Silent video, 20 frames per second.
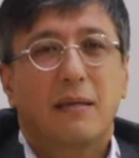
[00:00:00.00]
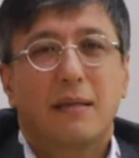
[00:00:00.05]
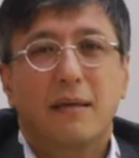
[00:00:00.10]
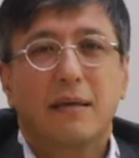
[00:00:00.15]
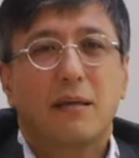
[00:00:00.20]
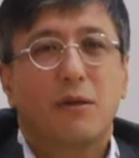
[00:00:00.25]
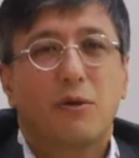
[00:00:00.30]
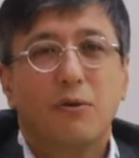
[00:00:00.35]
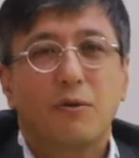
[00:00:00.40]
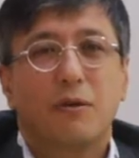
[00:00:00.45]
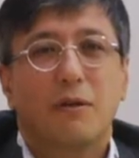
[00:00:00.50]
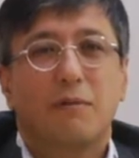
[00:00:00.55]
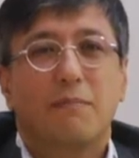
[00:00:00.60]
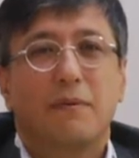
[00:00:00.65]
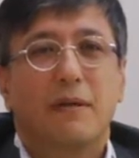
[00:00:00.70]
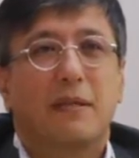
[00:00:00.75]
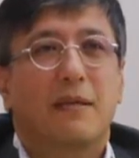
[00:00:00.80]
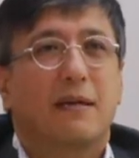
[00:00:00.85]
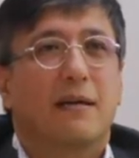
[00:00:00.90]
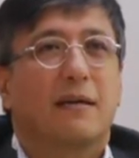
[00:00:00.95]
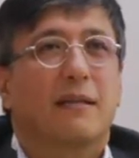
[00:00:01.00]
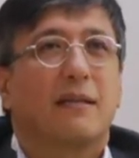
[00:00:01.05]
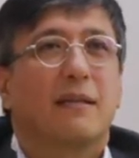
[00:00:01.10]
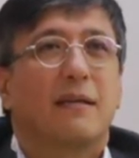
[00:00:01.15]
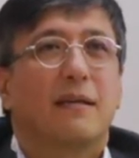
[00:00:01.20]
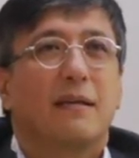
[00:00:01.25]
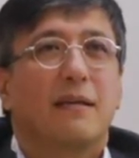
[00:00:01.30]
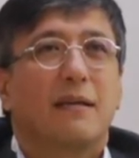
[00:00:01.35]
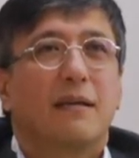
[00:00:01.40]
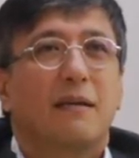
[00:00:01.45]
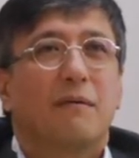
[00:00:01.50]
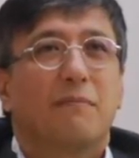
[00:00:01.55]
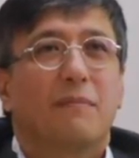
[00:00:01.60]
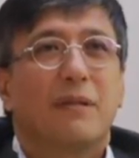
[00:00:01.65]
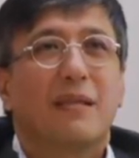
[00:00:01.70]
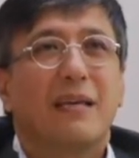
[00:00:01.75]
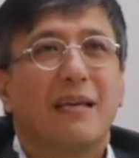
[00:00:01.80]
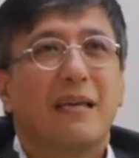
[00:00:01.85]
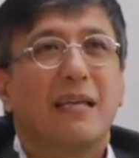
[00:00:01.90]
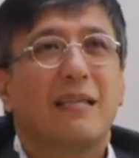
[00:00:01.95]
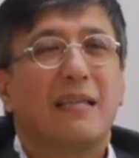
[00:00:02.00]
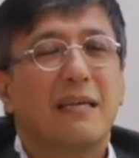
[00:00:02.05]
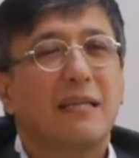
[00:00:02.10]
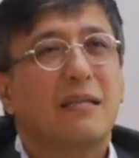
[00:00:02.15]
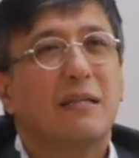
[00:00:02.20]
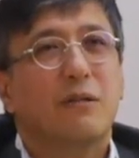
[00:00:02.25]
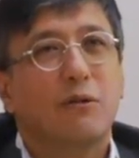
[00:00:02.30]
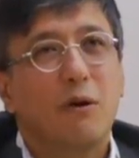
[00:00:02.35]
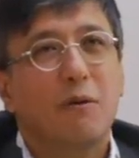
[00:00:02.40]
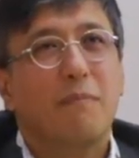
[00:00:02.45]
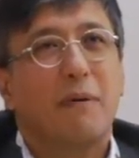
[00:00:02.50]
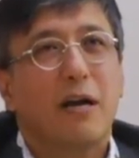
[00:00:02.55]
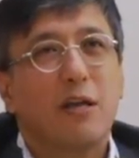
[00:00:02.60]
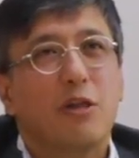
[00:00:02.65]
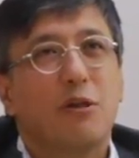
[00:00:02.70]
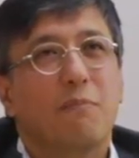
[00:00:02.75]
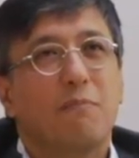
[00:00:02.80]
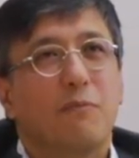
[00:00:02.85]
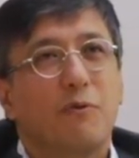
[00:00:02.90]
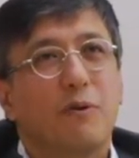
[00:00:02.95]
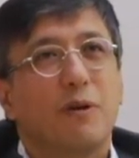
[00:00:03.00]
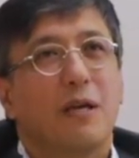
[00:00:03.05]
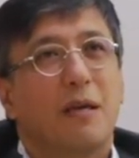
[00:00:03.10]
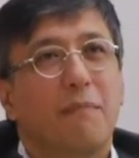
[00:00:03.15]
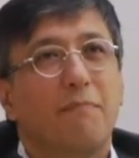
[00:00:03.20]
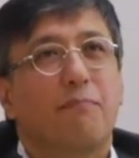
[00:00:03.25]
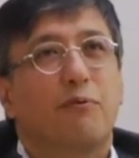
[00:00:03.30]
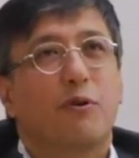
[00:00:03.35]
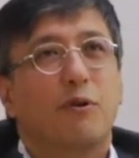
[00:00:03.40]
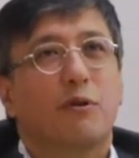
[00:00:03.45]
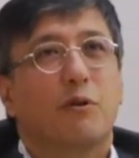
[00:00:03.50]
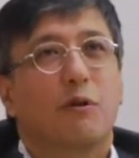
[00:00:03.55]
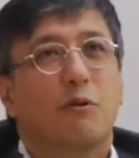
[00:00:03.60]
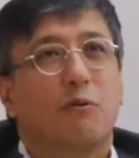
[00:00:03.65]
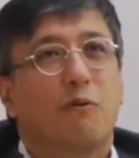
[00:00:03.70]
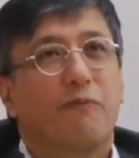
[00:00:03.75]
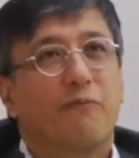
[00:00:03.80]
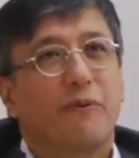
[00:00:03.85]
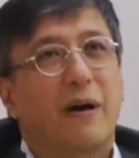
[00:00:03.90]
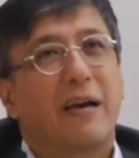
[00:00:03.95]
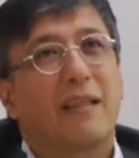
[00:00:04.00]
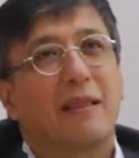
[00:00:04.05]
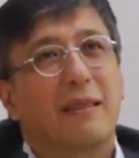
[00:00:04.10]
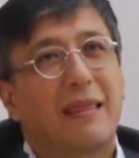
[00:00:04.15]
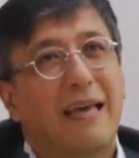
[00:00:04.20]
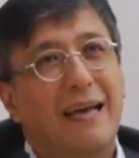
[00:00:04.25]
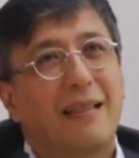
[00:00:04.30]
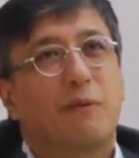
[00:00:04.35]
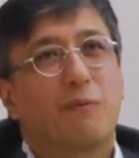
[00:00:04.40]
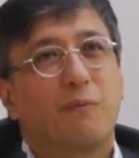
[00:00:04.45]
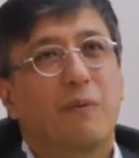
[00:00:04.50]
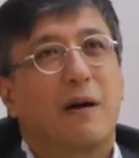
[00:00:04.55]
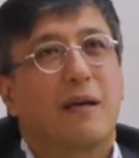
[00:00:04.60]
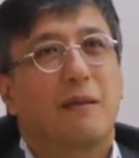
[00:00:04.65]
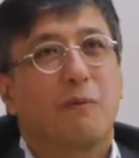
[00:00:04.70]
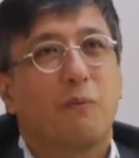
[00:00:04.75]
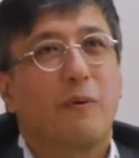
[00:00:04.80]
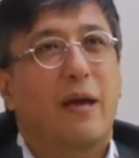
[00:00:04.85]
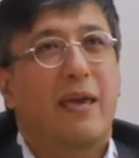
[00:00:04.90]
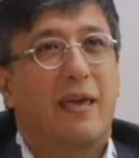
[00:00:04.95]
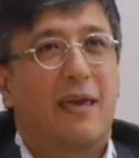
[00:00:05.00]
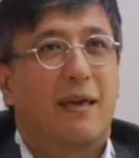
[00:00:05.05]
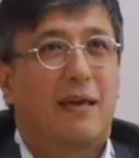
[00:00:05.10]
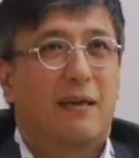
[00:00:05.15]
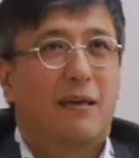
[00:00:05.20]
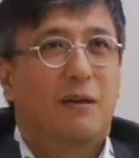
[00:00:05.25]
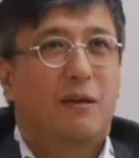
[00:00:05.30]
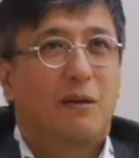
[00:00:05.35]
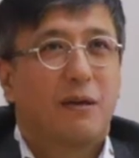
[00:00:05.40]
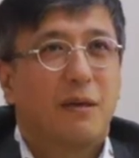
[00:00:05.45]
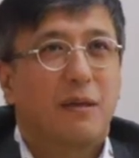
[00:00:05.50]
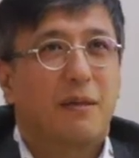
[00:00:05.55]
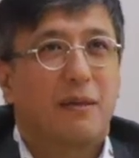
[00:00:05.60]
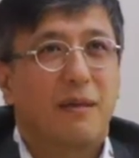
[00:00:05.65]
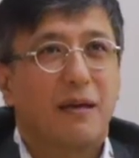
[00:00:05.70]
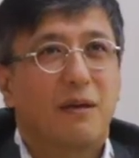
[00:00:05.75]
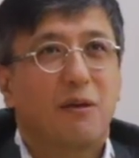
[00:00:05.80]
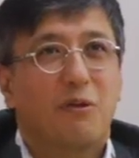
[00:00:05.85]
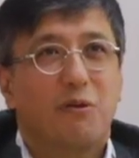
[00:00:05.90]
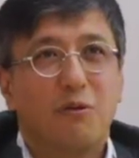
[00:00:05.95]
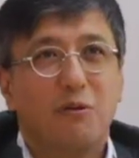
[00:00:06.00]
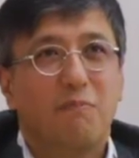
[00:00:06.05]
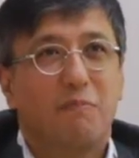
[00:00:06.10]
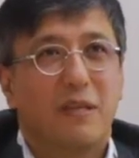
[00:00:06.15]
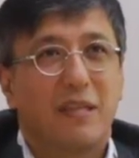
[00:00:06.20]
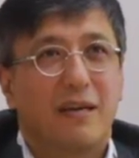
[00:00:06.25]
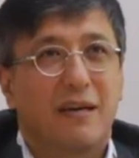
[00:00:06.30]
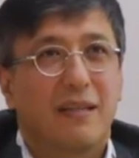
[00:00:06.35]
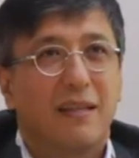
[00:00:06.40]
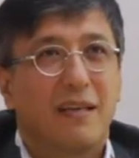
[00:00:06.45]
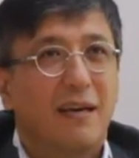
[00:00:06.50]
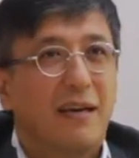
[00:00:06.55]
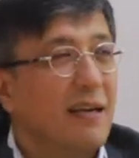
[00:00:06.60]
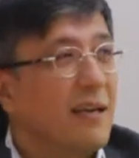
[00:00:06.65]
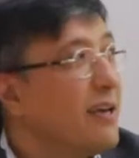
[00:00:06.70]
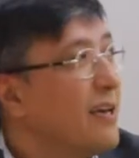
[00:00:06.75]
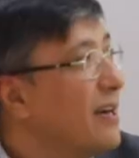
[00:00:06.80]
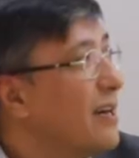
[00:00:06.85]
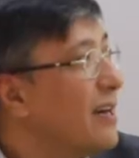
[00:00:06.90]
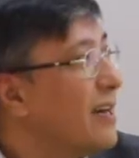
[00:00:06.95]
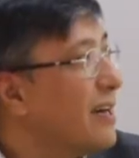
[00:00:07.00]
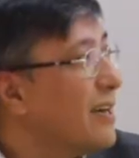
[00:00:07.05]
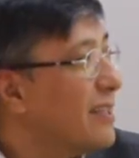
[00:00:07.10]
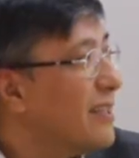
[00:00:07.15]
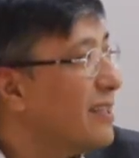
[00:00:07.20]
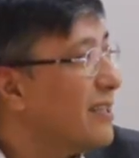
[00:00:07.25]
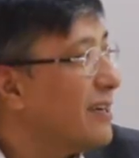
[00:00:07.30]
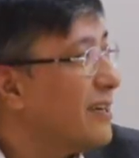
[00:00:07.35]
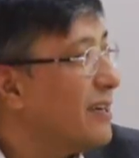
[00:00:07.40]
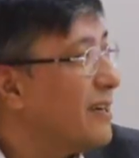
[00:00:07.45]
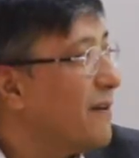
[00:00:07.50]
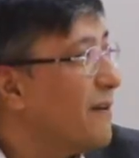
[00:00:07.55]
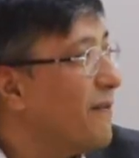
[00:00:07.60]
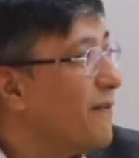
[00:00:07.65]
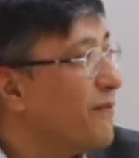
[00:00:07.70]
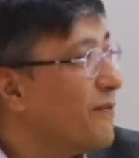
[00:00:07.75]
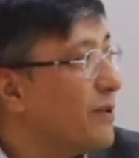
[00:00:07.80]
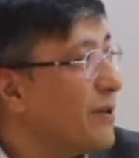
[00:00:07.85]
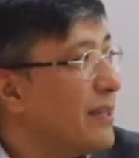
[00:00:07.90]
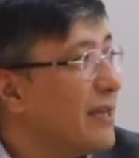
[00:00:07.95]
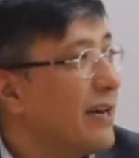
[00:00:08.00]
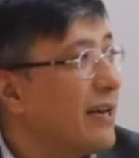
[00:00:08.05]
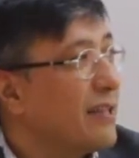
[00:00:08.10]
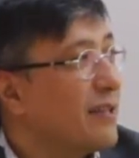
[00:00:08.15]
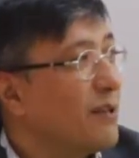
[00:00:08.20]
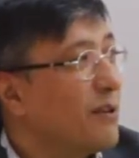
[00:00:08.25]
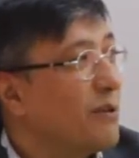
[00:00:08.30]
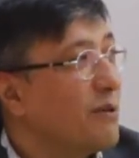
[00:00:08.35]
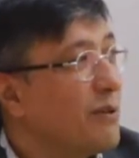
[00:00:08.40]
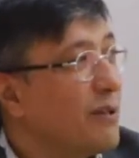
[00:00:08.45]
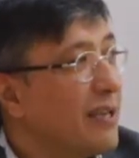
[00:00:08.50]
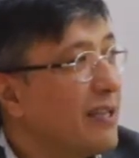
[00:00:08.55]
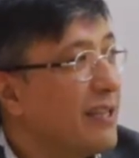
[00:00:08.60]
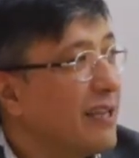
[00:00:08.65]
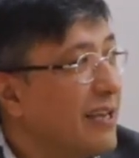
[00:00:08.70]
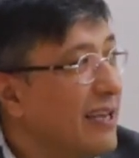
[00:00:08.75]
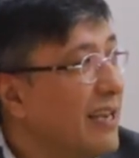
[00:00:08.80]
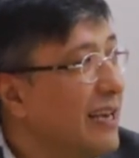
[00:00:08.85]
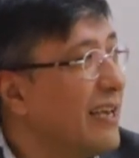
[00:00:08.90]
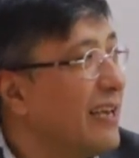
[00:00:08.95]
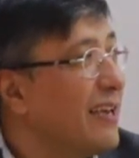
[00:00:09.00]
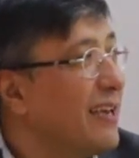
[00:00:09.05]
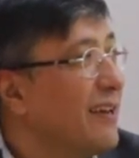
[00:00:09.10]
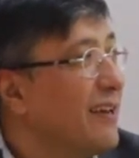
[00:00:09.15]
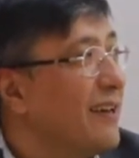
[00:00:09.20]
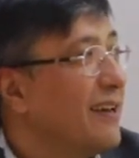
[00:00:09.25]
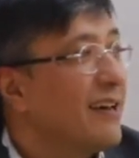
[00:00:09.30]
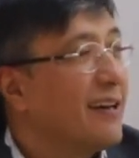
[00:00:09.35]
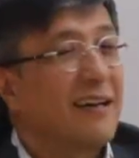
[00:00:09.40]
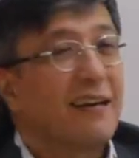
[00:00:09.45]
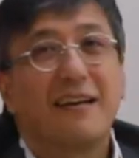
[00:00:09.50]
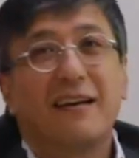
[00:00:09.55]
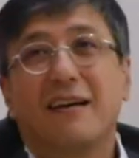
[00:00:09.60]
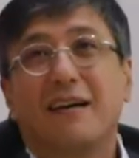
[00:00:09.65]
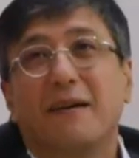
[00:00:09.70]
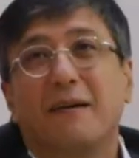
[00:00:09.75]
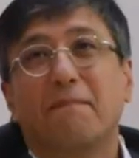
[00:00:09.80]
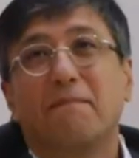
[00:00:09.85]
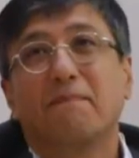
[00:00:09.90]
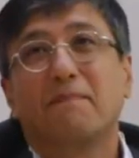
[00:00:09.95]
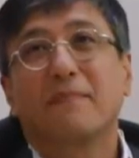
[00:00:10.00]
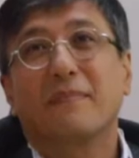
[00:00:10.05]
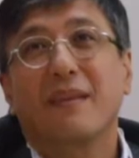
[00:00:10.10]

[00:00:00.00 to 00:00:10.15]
things shouldn't be done but it is so much more important to find that one way things should be done and uh, for that you need really um,